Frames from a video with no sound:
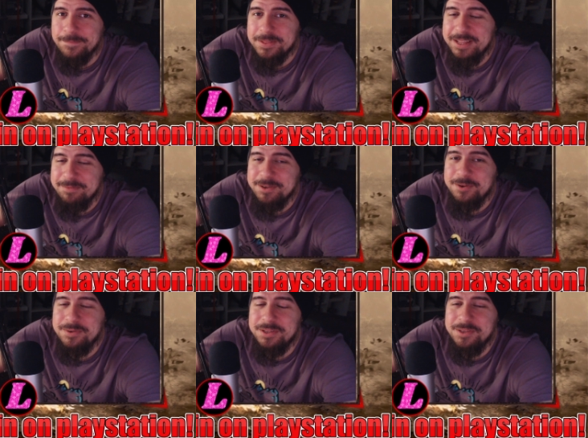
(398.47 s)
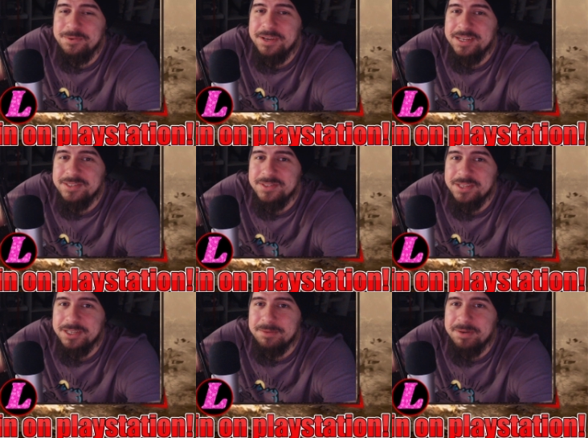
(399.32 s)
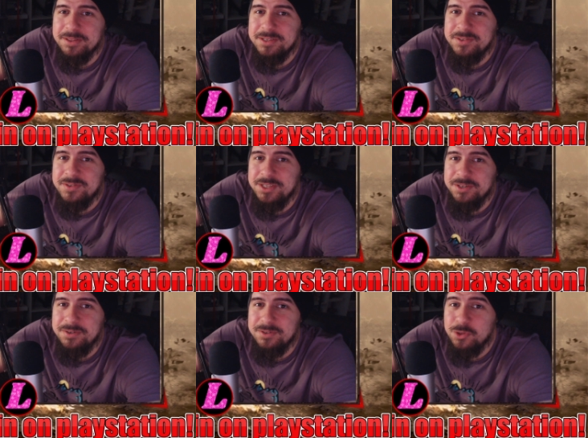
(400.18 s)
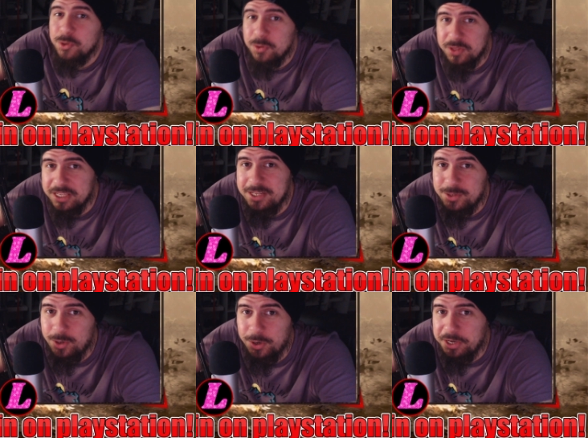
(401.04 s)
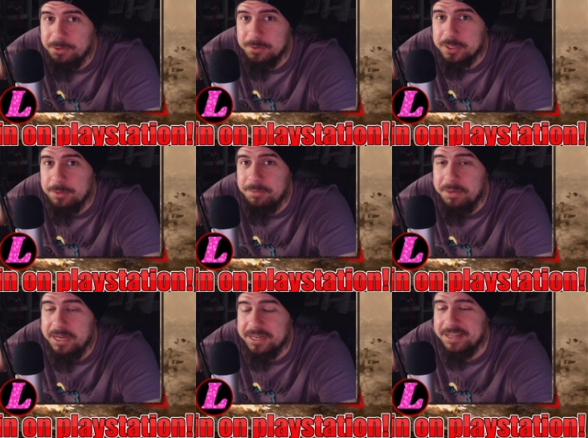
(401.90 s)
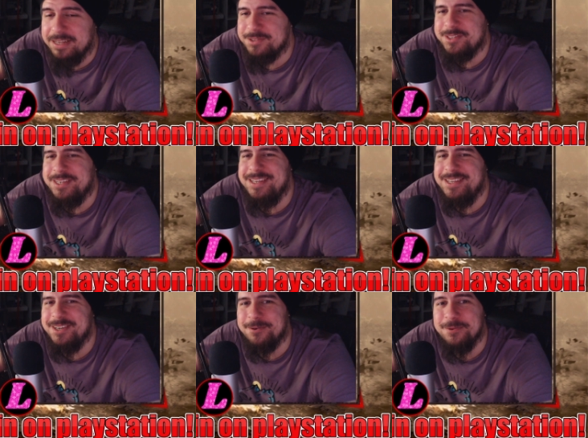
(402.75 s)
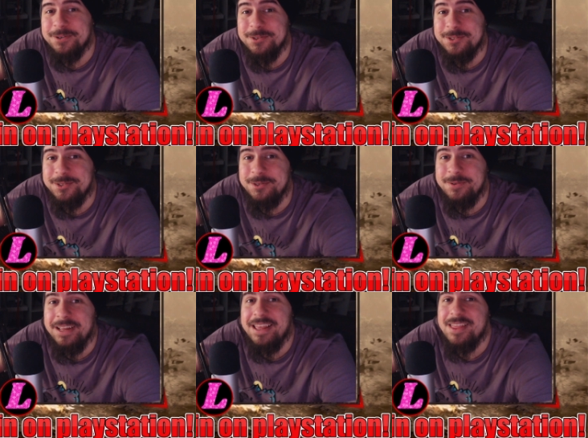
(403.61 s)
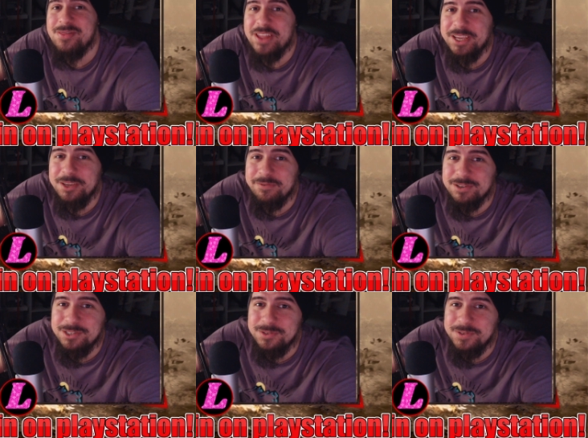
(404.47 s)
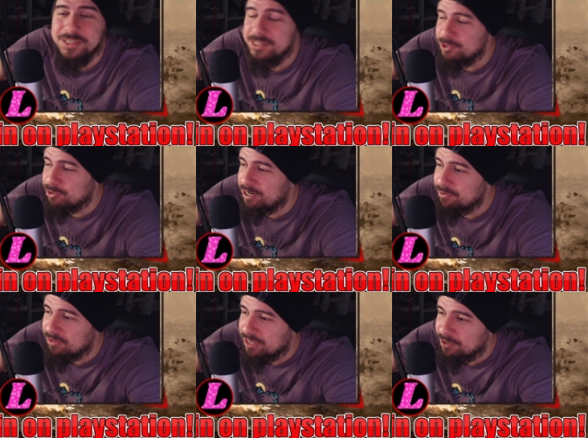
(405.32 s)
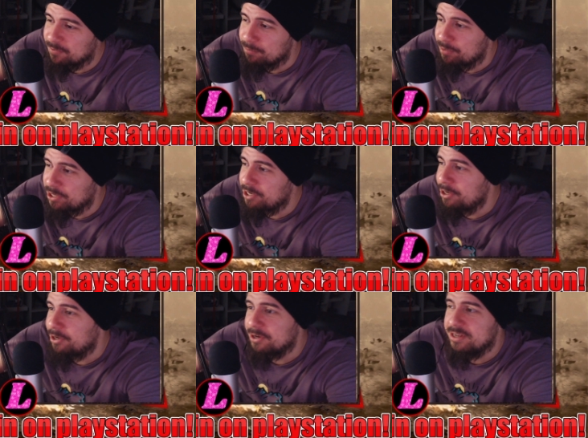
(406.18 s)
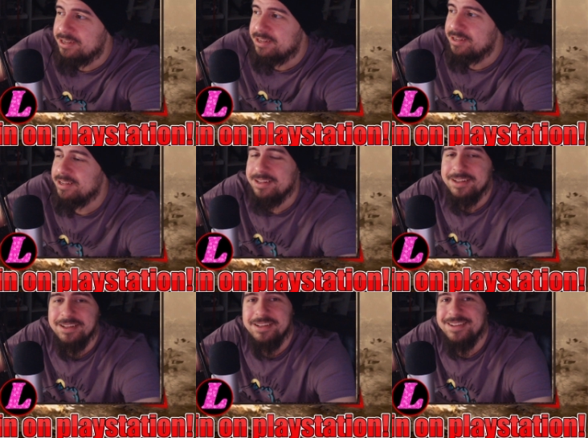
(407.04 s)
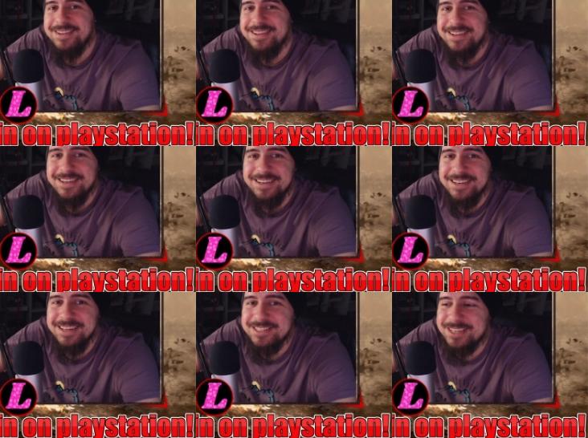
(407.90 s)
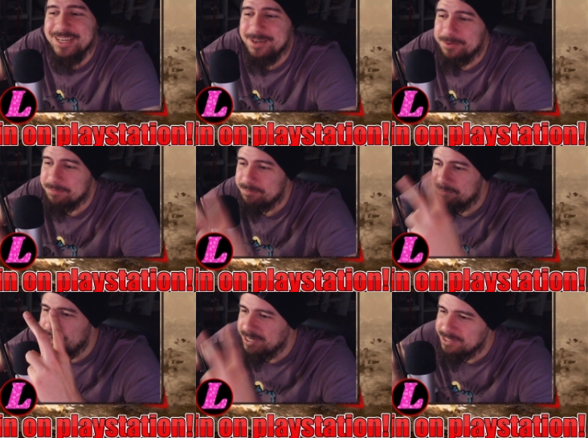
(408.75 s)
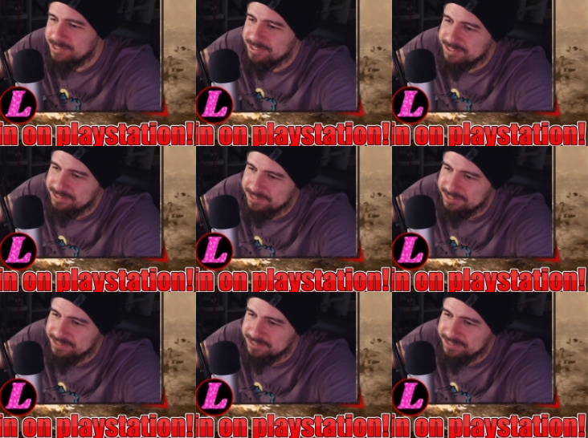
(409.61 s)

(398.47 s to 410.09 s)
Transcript: Let me know what you guys think about this deal. Do you think Guitar is coming back? I'll see y'all real soon. Thank you for tuning in, Trout. Thank you for being here. Yes, sir. Let's go. Peace.